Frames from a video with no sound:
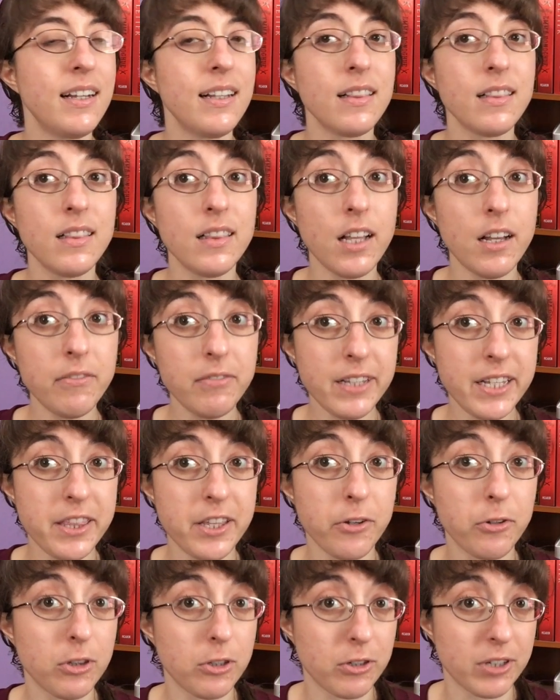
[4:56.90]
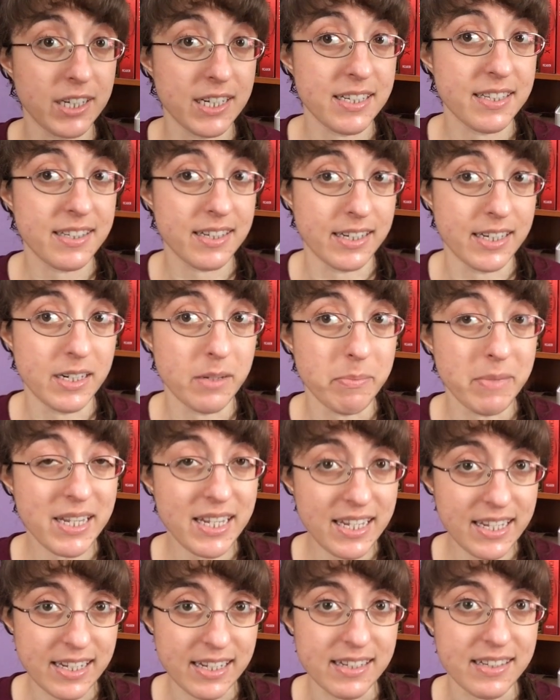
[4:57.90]
Lovely though Gloria Steinem
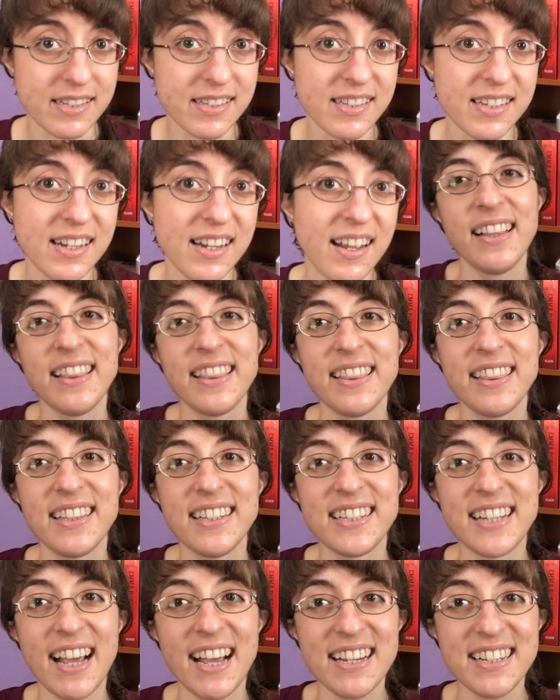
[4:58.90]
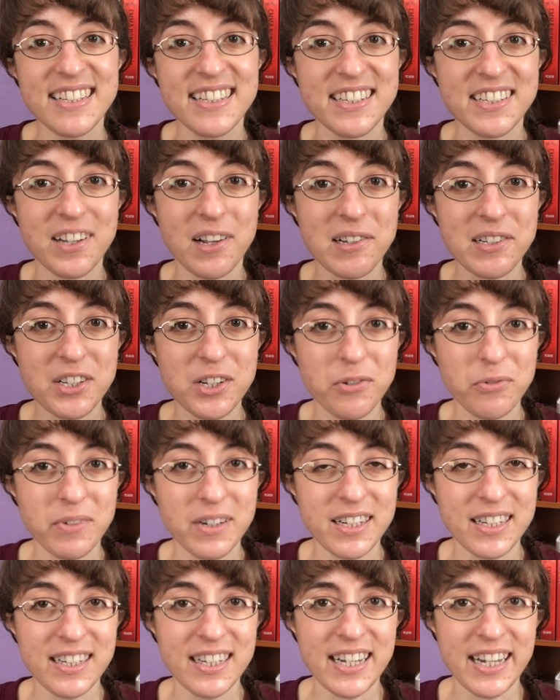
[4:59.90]
is, the text is also
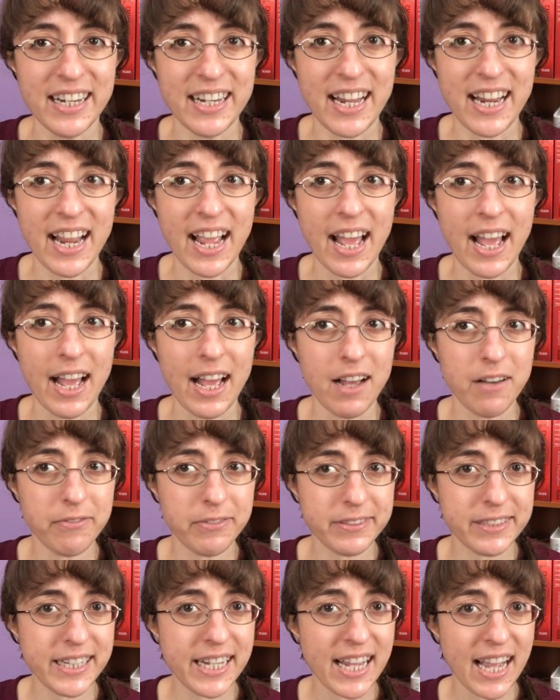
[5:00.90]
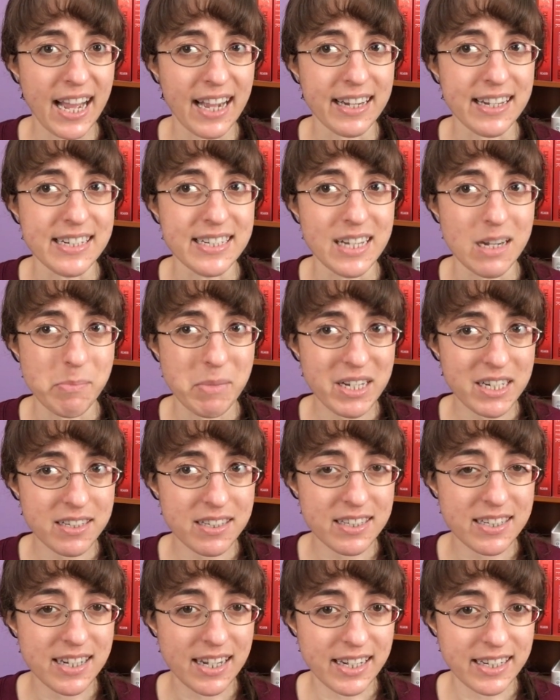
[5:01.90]
written in a heavily academic
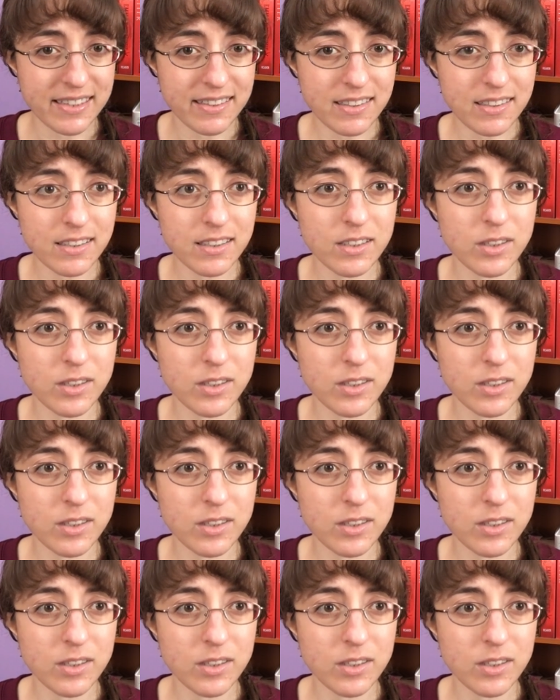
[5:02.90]
style,